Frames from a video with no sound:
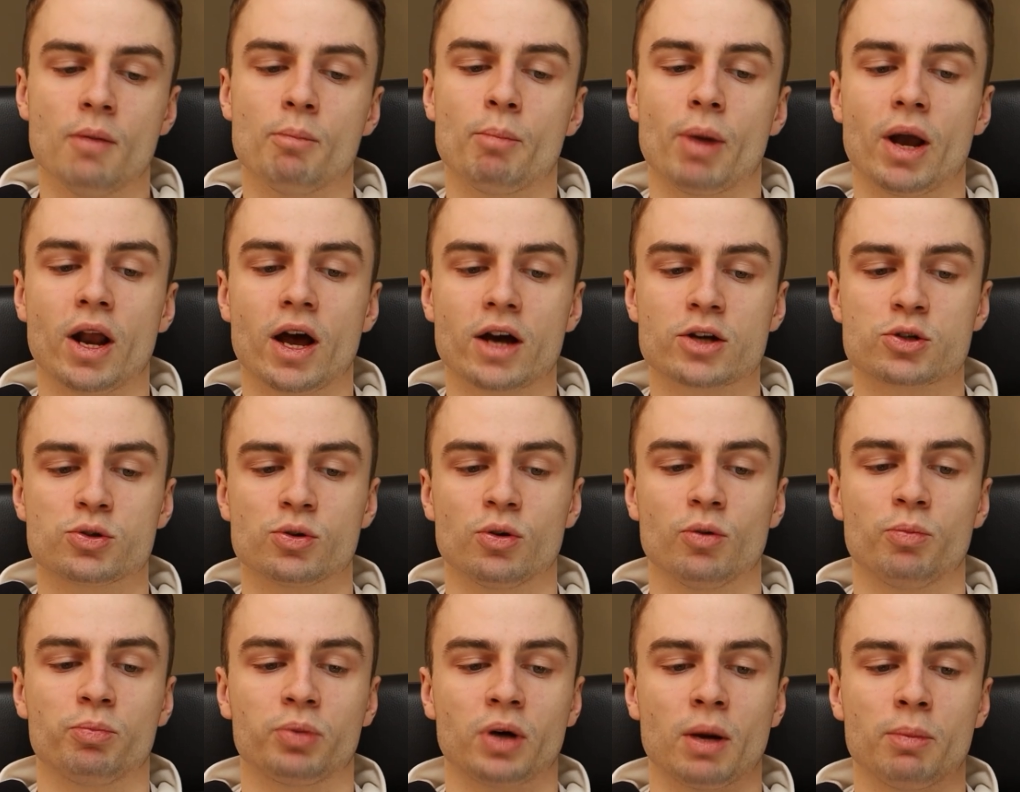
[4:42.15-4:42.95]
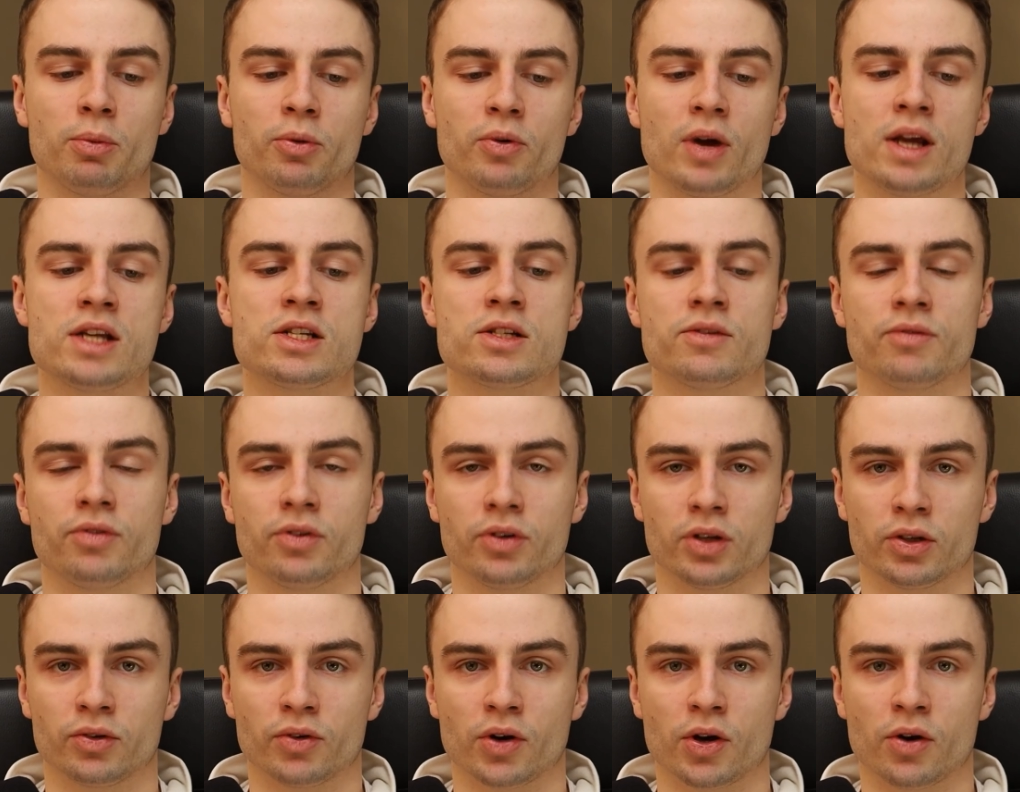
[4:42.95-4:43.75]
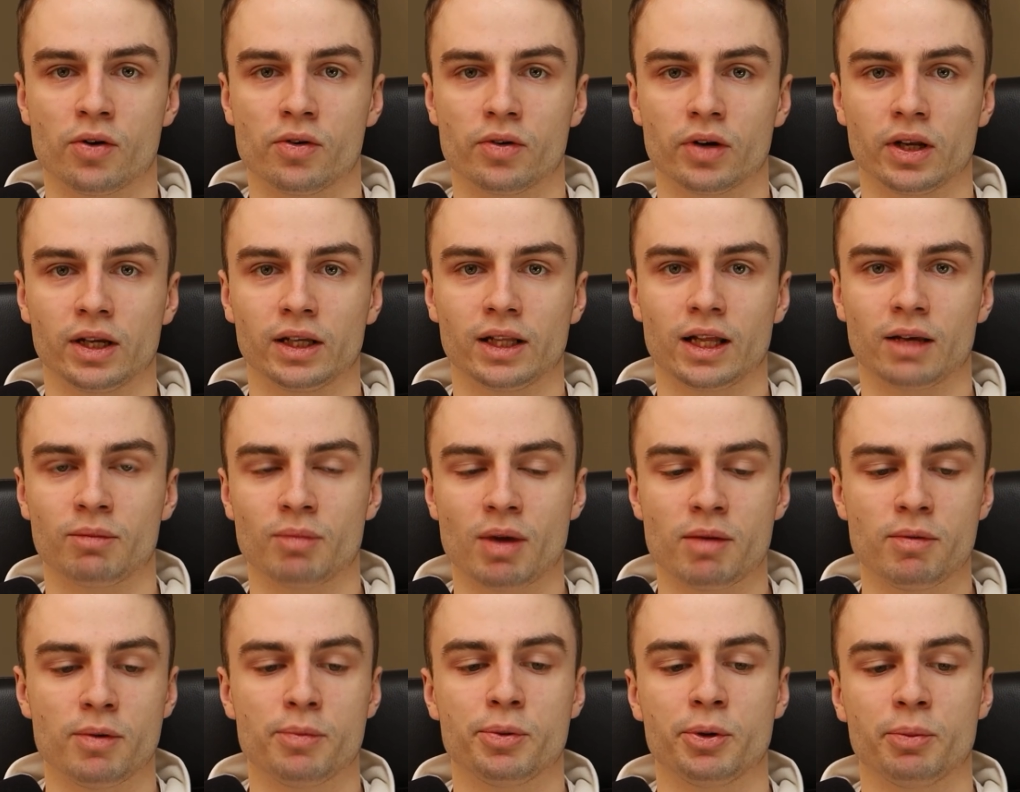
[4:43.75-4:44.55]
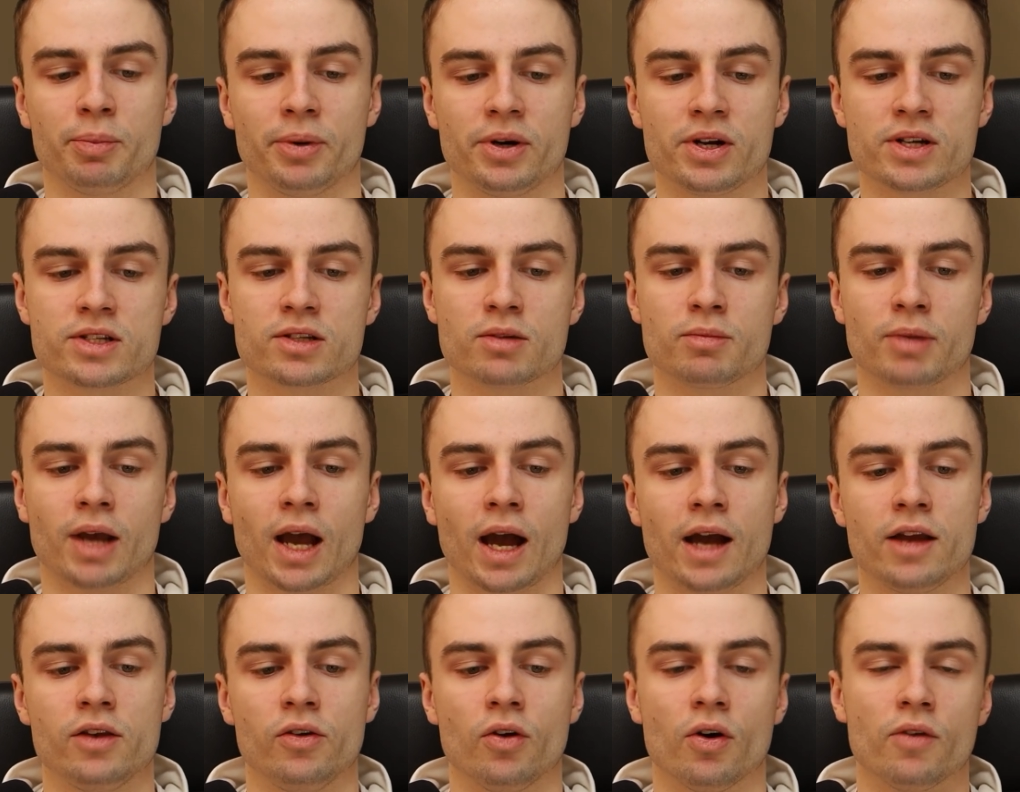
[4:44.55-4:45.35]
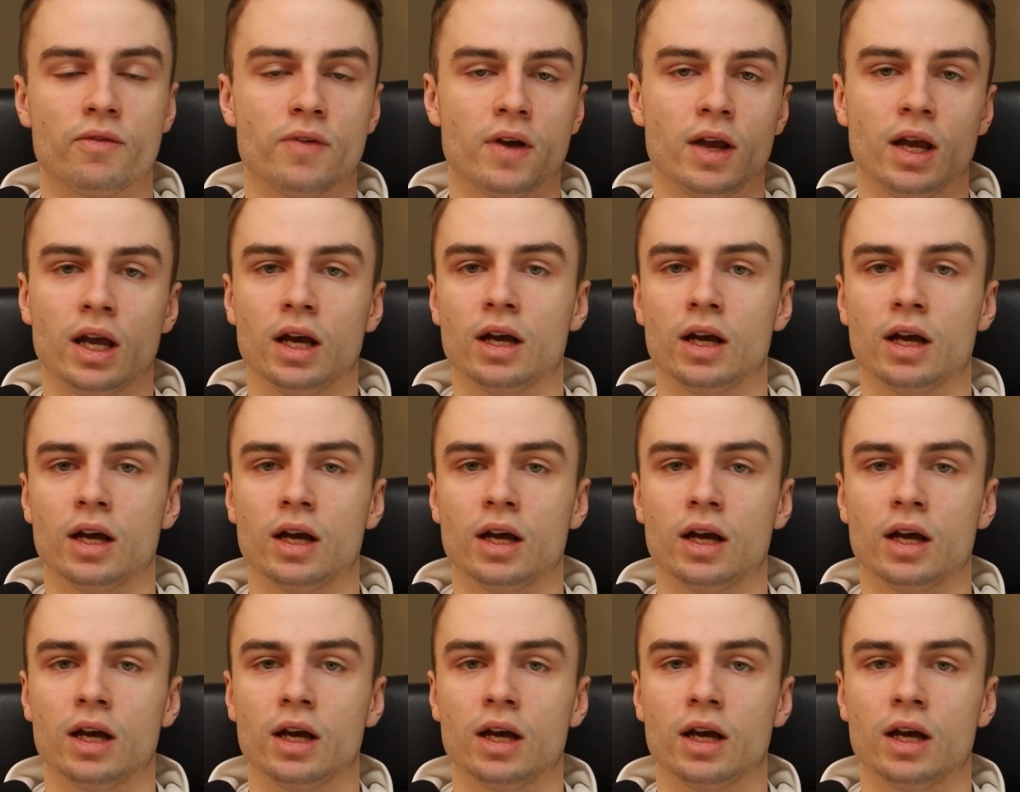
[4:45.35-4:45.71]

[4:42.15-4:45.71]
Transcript: but actual preparation for the recording, like maybe preparing some kind of